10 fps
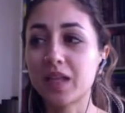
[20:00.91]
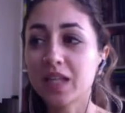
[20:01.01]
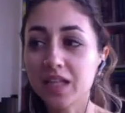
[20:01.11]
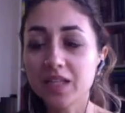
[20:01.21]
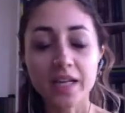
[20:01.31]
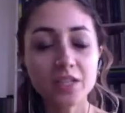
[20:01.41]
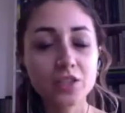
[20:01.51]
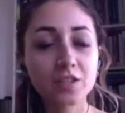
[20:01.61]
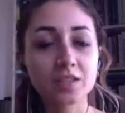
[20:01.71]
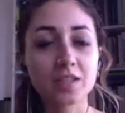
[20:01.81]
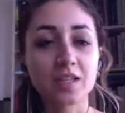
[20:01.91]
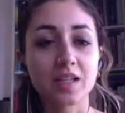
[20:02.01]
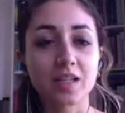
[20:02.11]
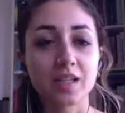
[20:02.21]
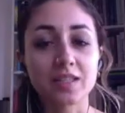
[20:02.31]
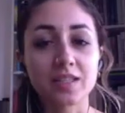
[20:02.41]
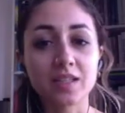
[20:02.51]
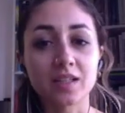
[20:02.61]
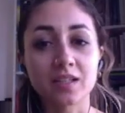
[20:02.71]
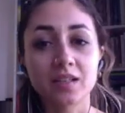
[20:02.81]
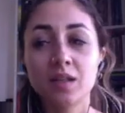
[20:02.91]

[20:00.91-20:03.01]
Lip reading: connection to that idea,